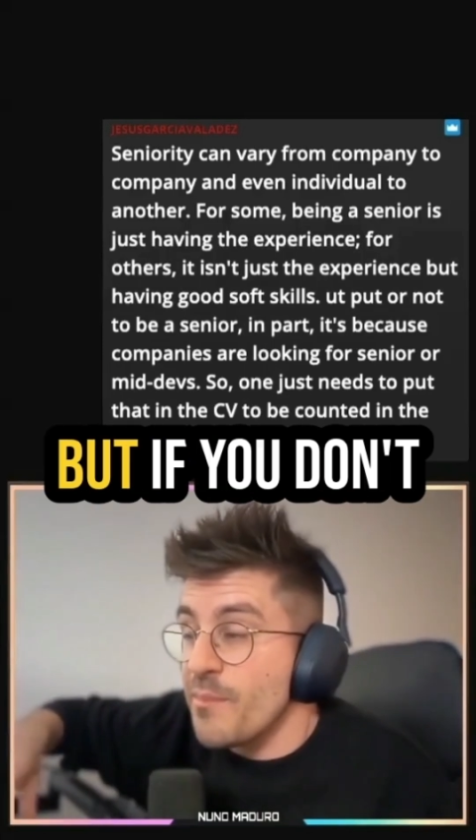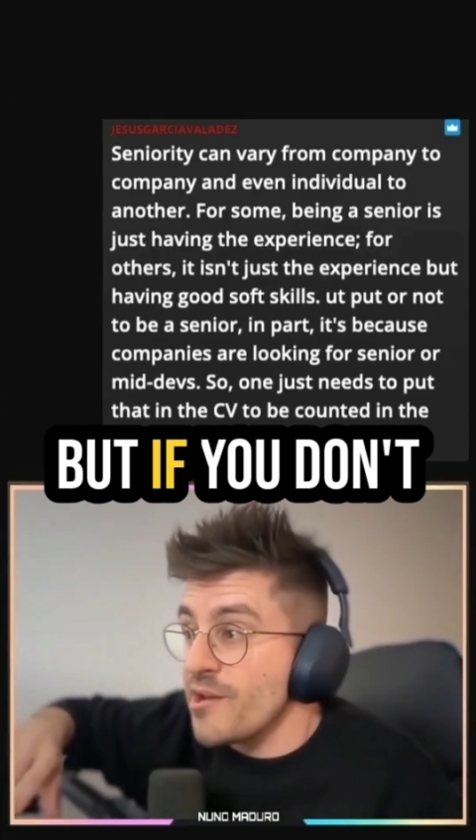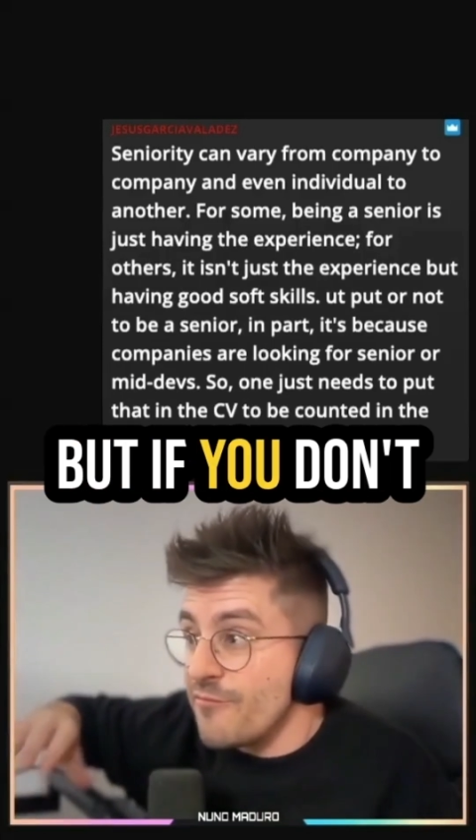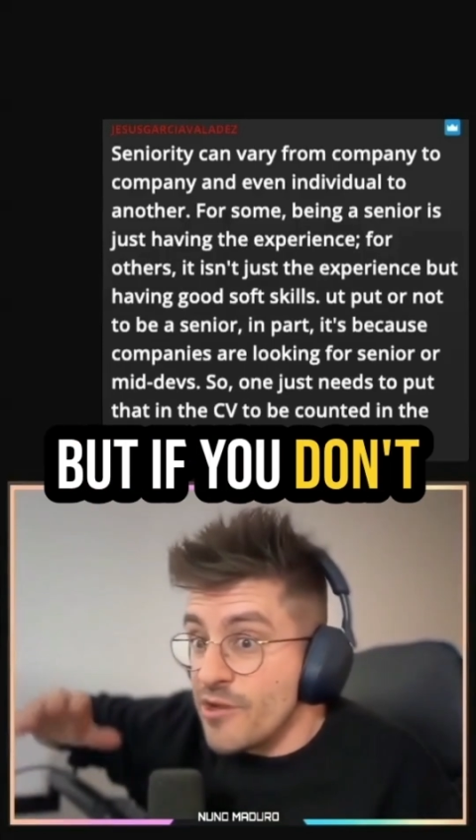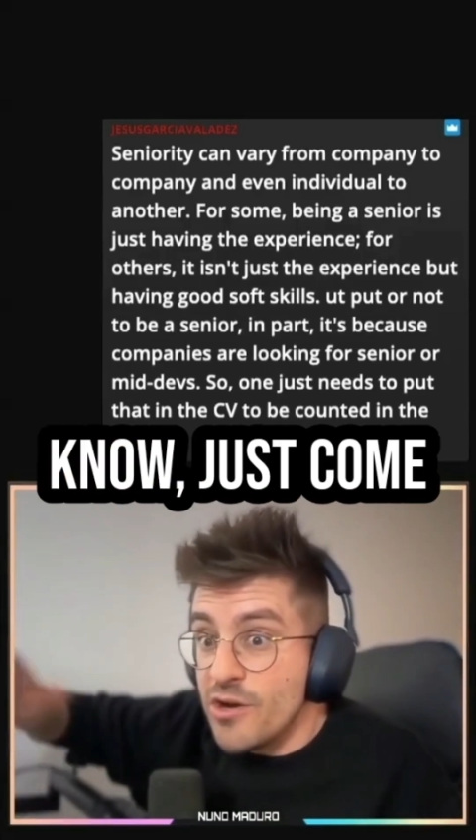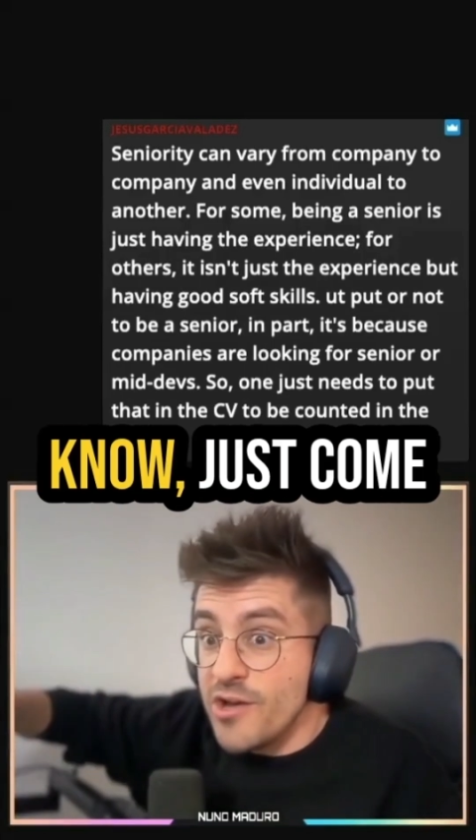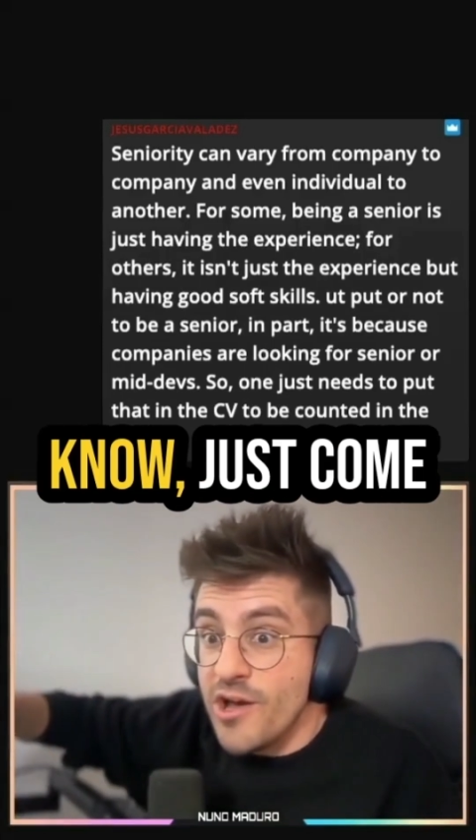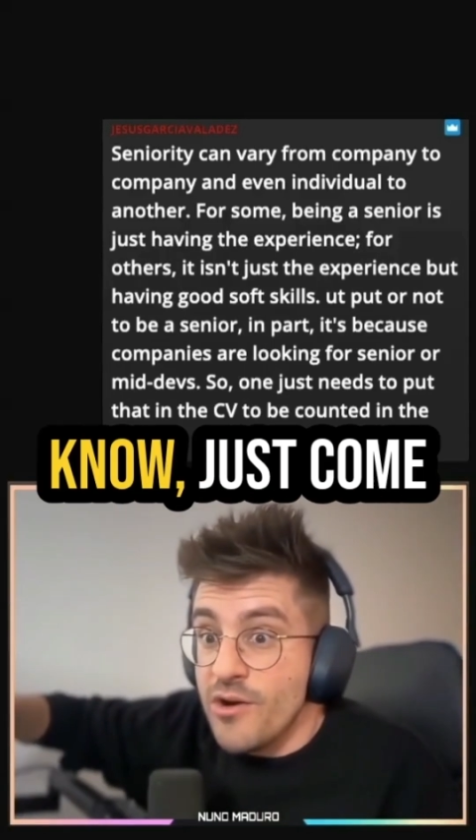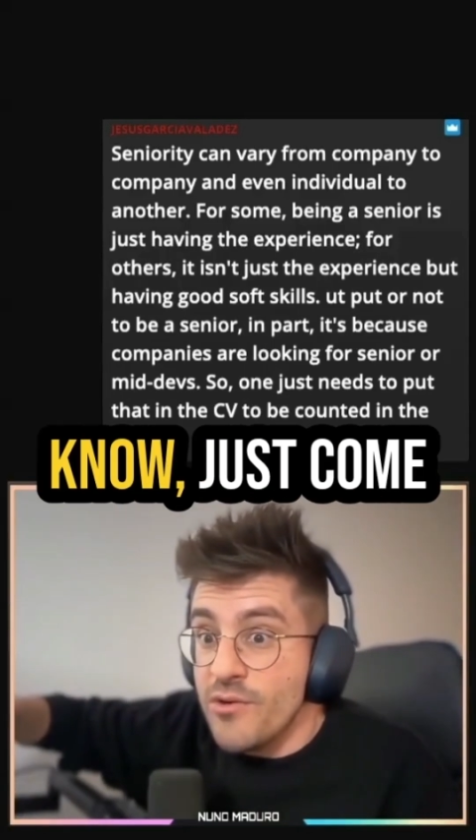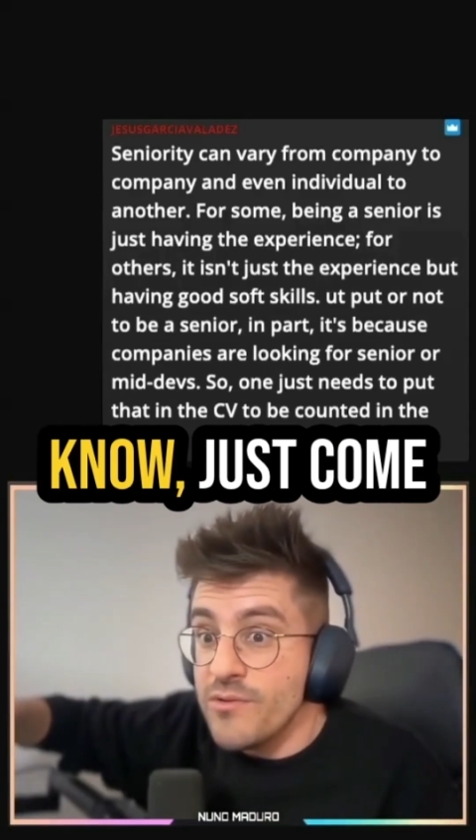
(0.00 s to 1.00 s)
But if you don't
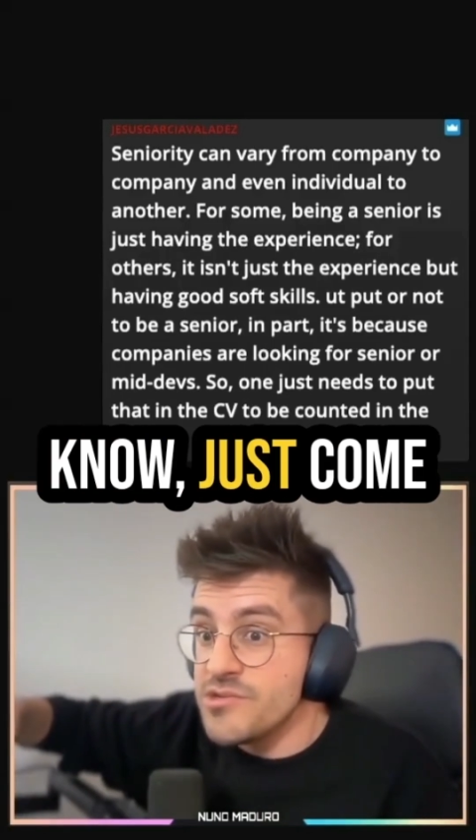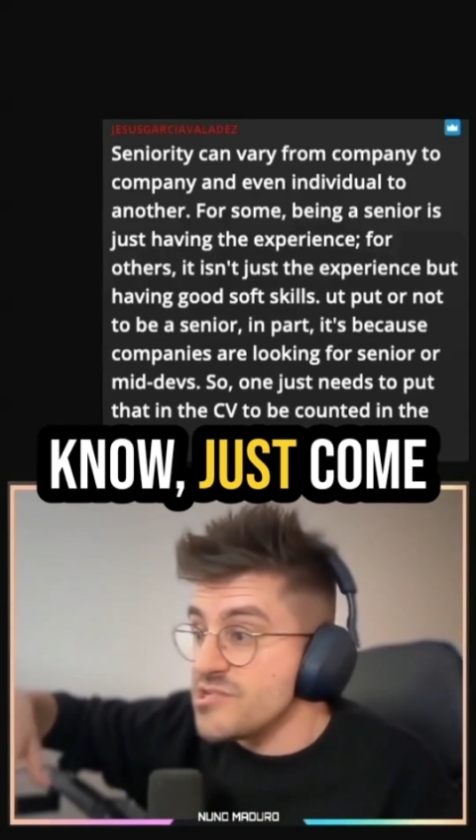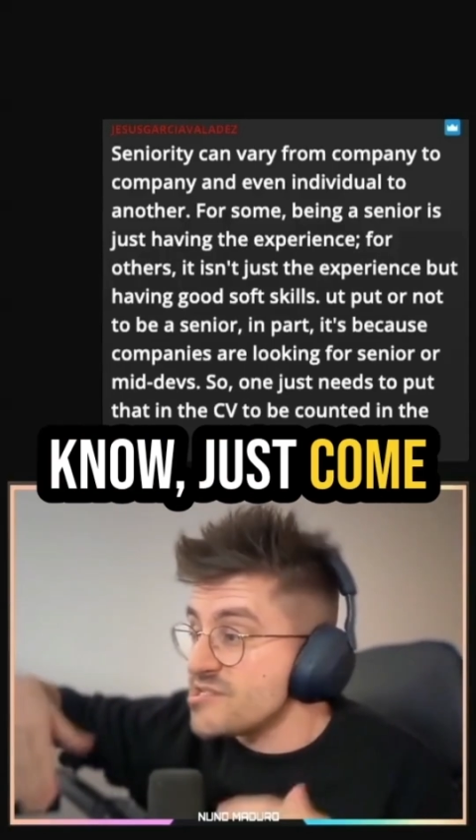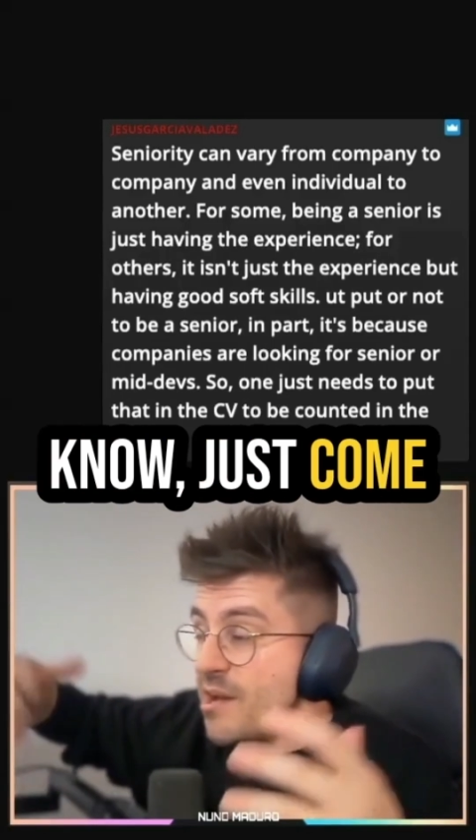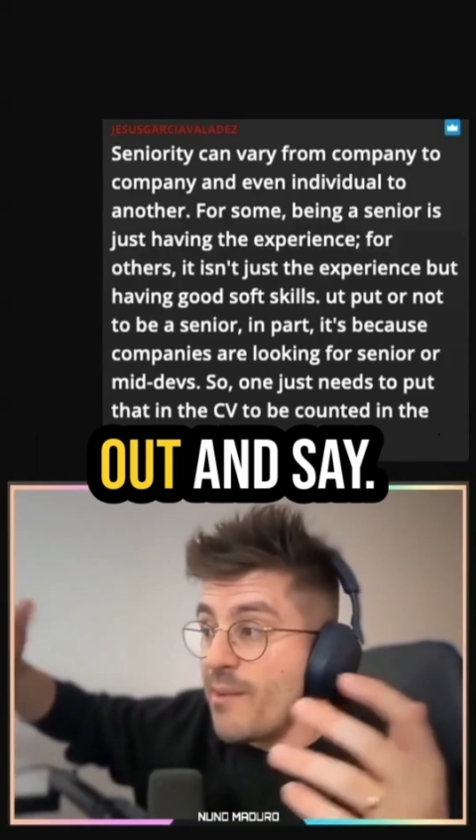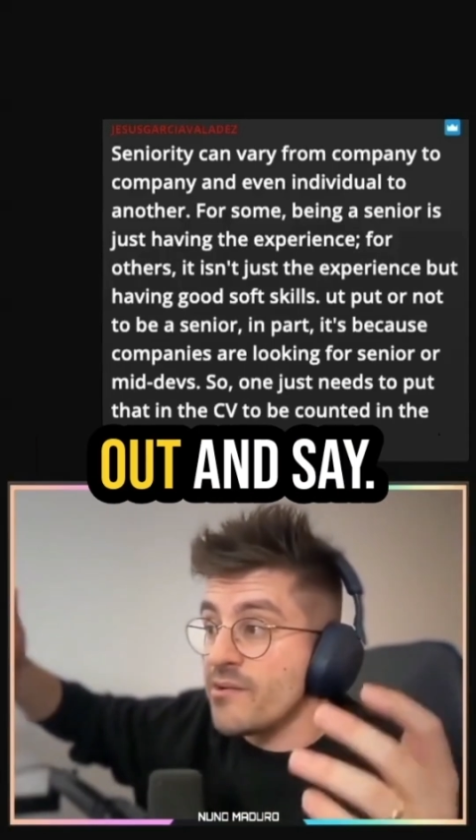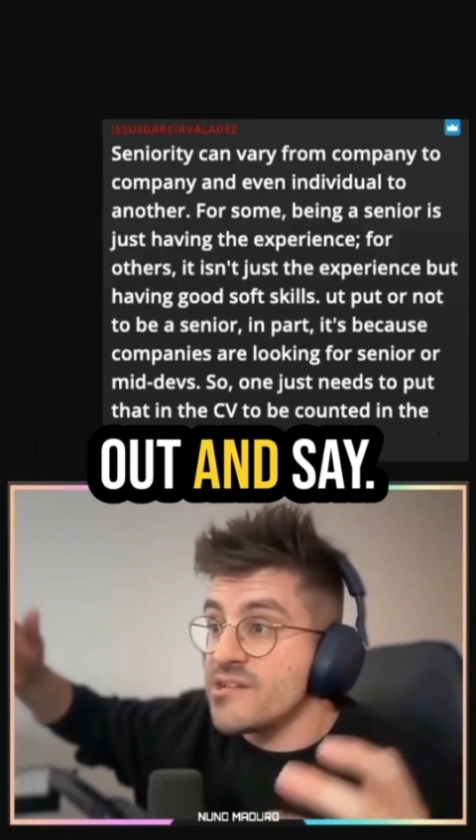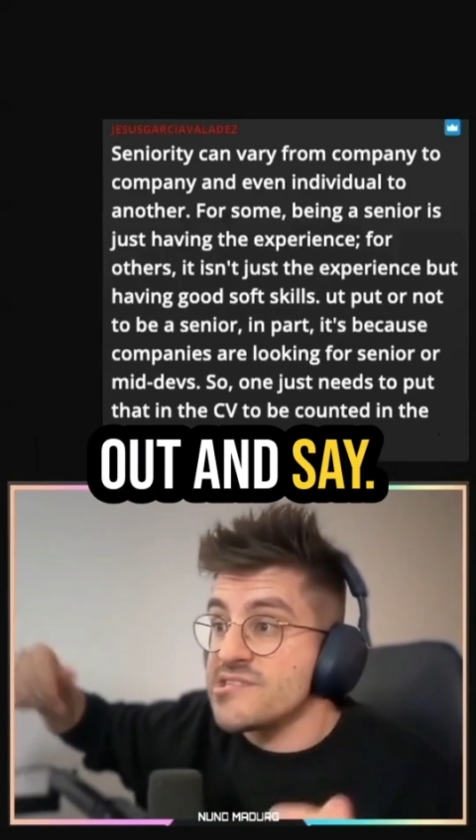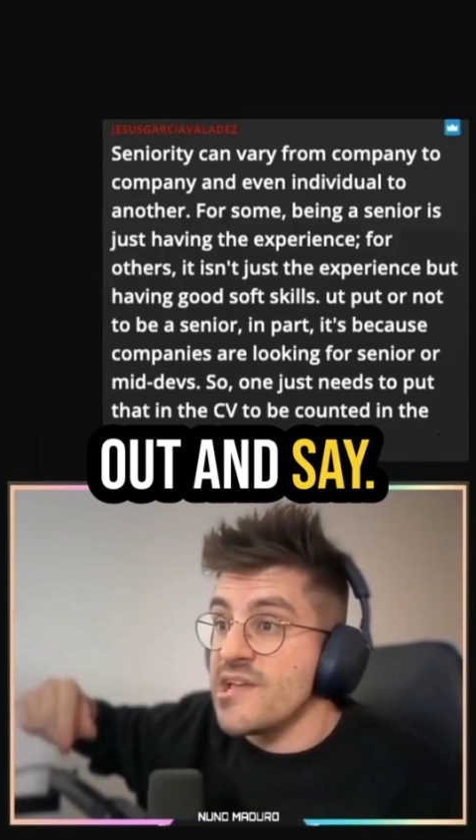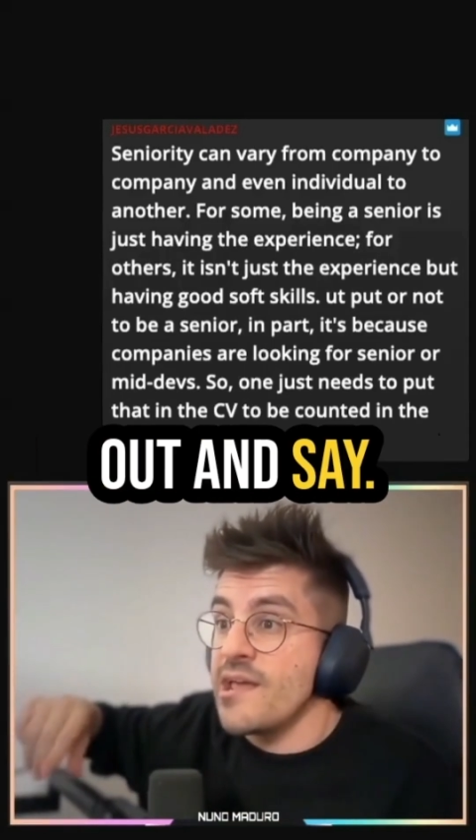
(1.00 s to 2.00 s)
know, just come out and
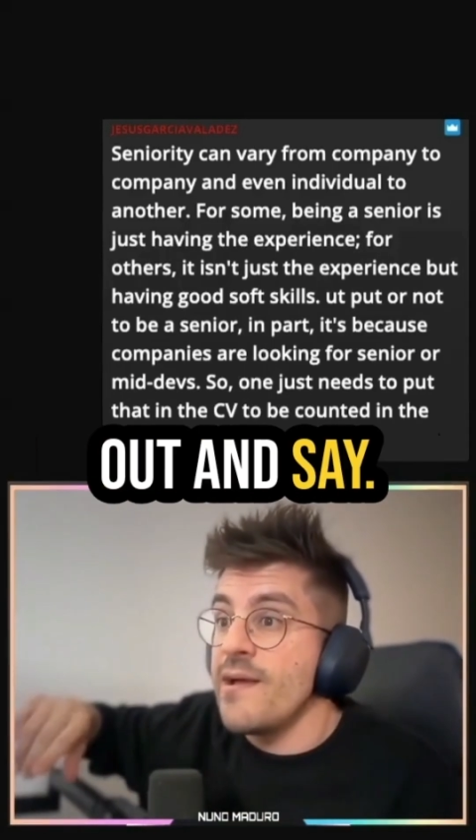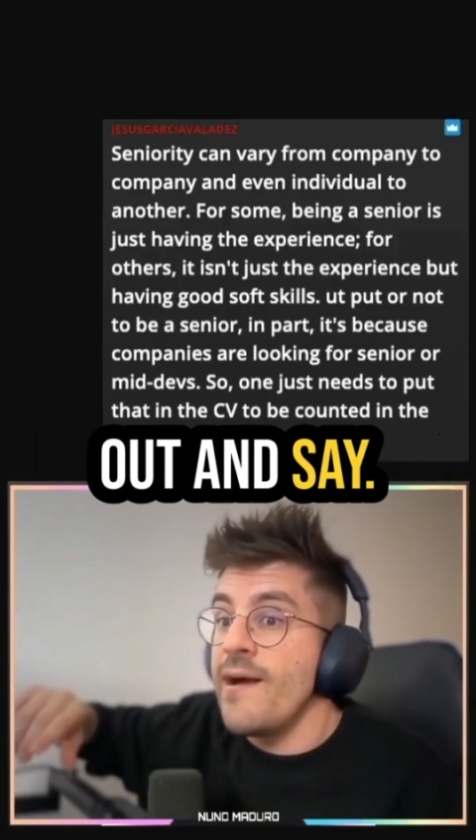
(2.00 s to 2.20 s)
say,